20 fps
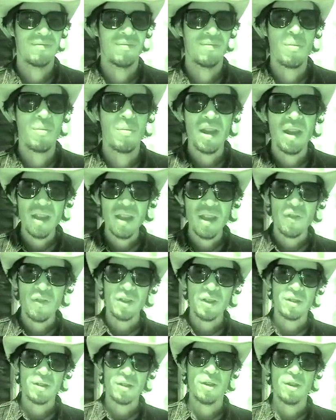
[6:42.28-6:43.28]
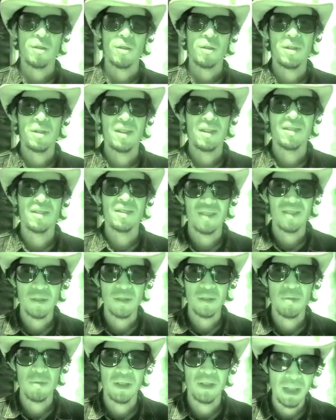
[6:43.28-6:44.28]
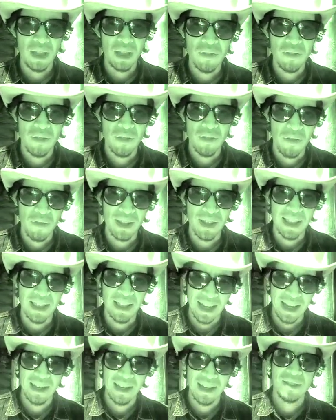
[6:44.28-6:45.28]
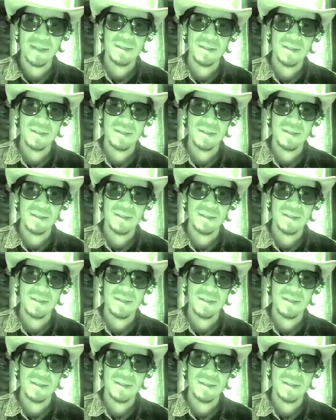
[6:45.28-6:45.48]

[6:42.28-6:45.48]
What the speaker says: many of us are going to be in disbelief of Atlantis.